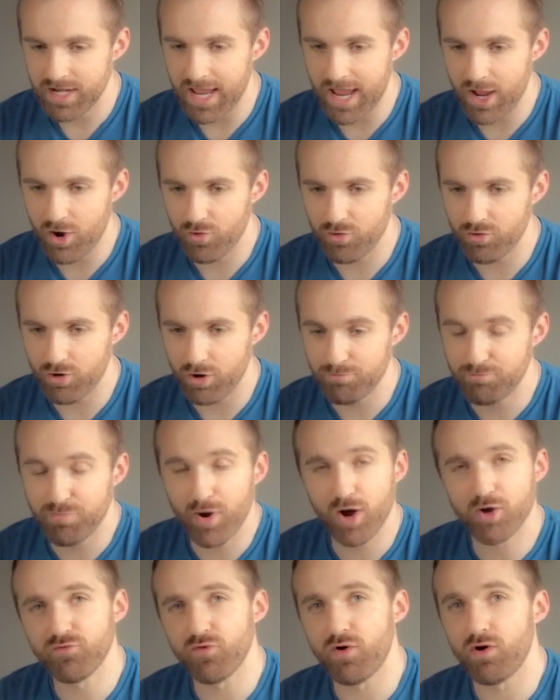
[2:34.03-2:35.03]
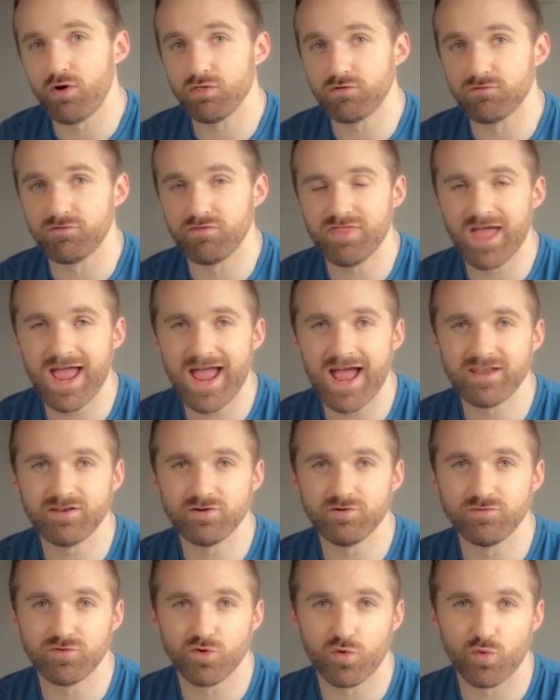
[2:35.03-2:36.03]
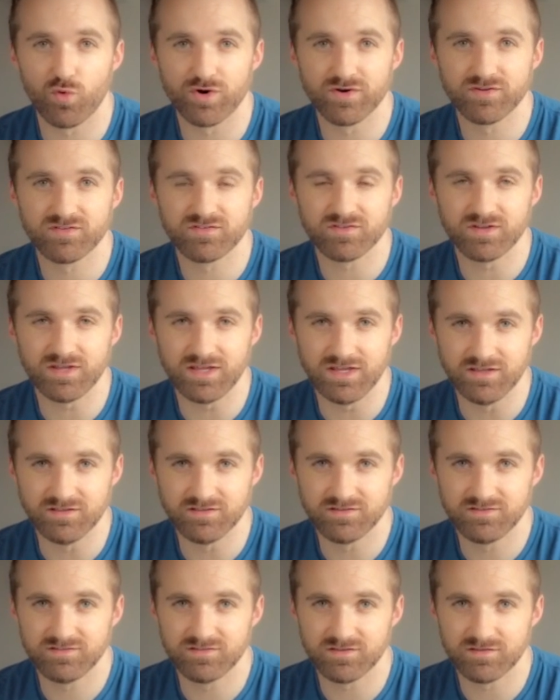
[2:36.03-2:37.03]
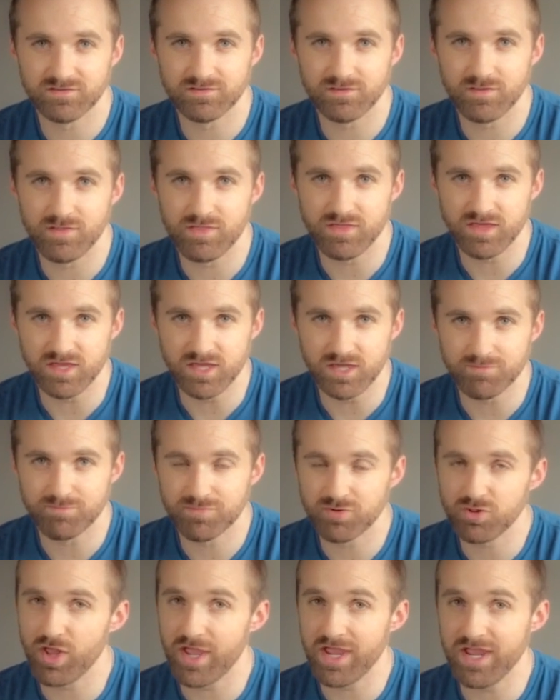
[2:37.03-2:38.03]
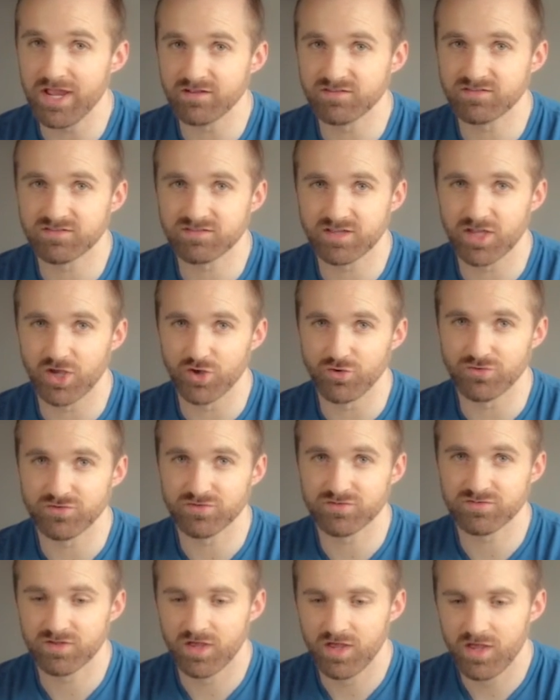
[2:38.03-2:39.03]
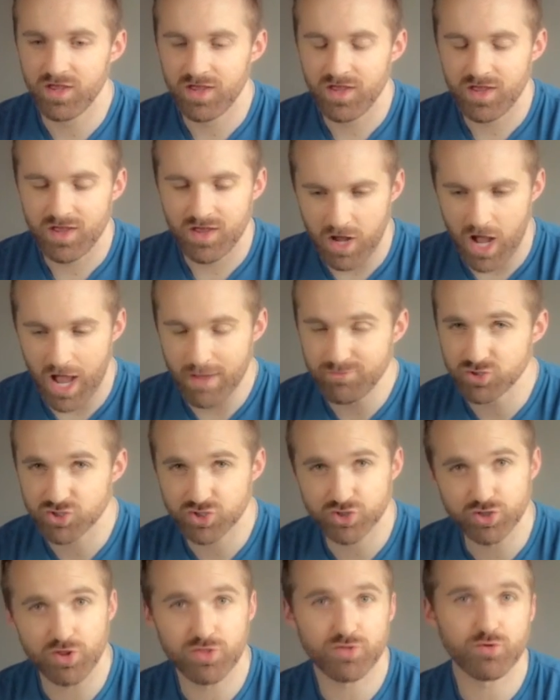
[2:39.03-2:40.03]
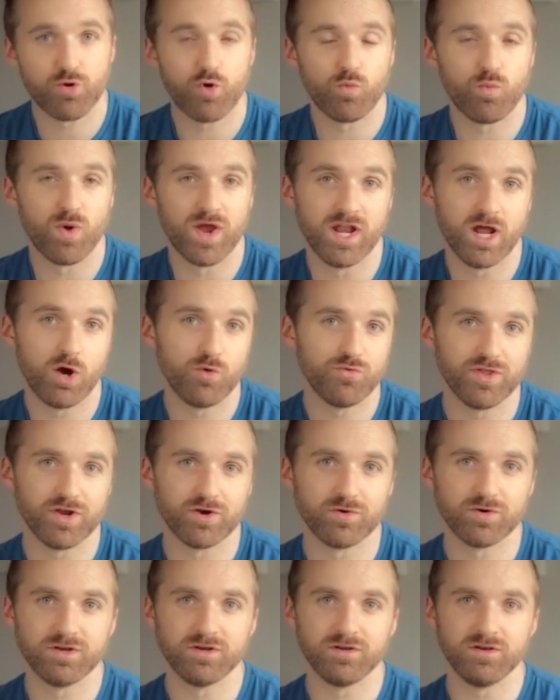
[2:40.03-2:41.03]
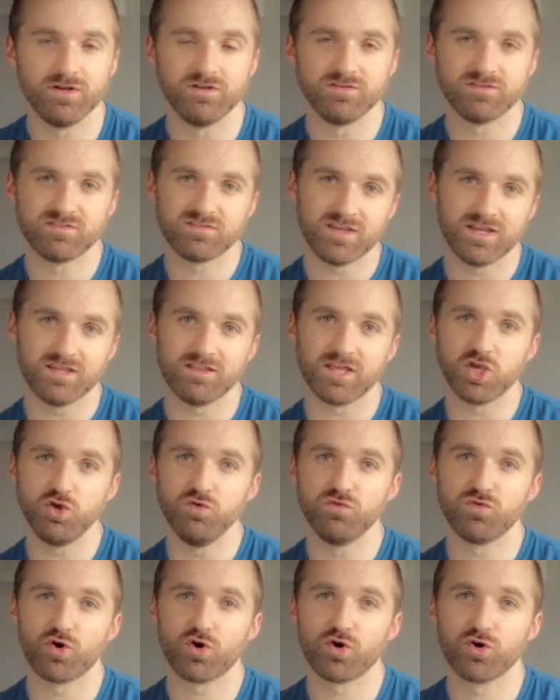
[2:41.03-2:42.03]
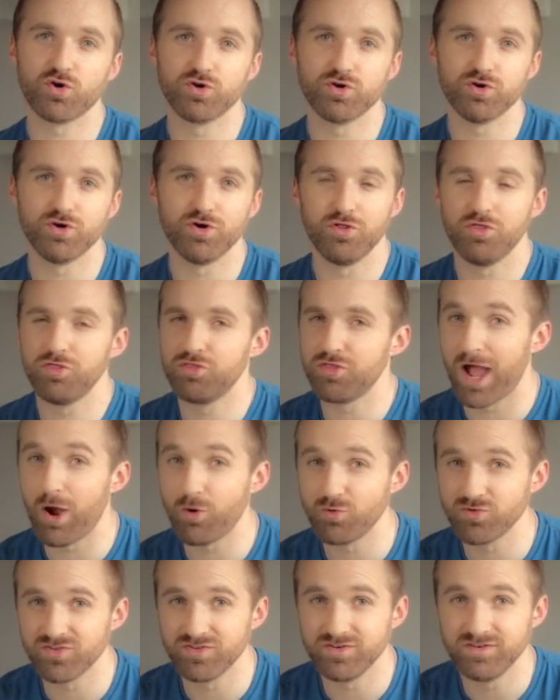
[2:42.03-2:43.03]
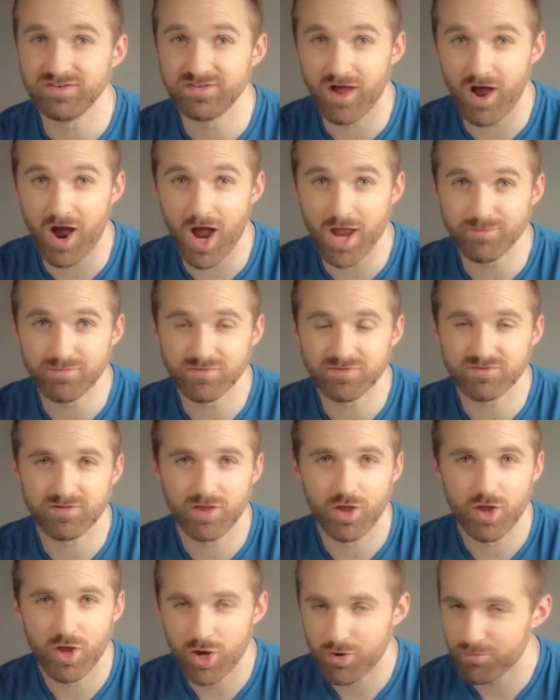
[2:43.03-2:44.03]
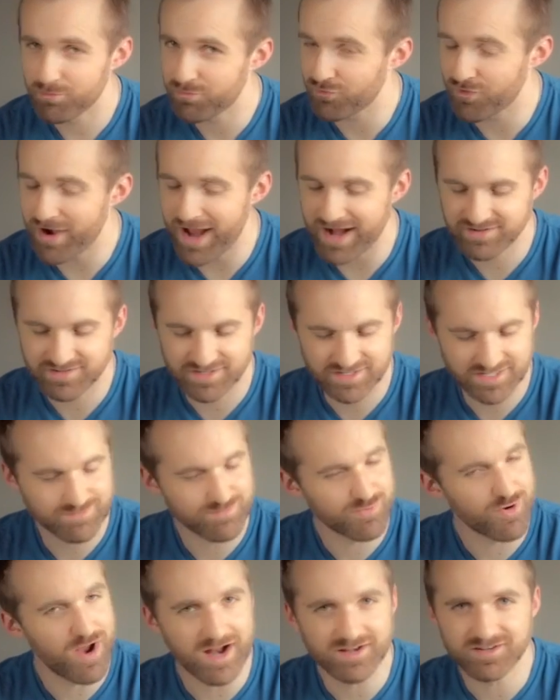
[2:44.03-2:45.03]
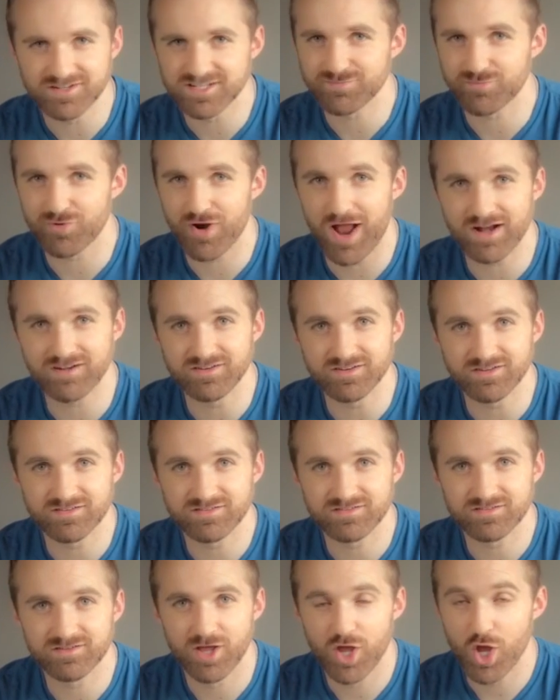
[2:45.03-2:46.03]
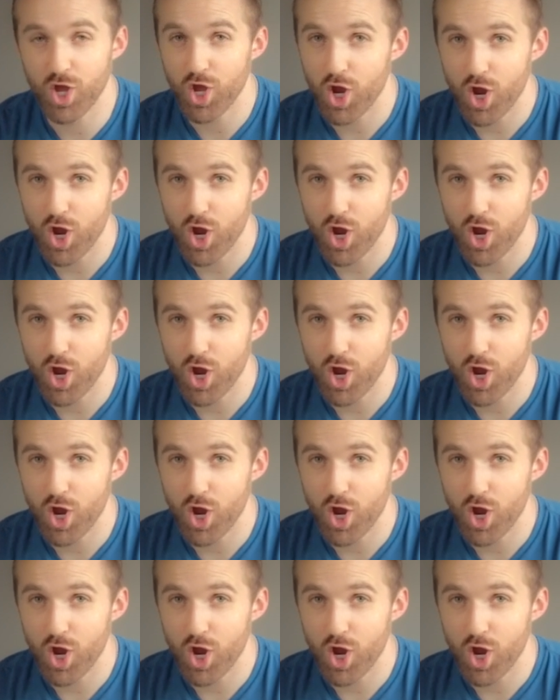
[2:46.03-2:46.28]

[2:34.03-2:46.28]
Now, above all of that, of course, is the playing skills. I'm just going to throw it right out there and say, like you've heard 1,000 times, practice, practice, practice.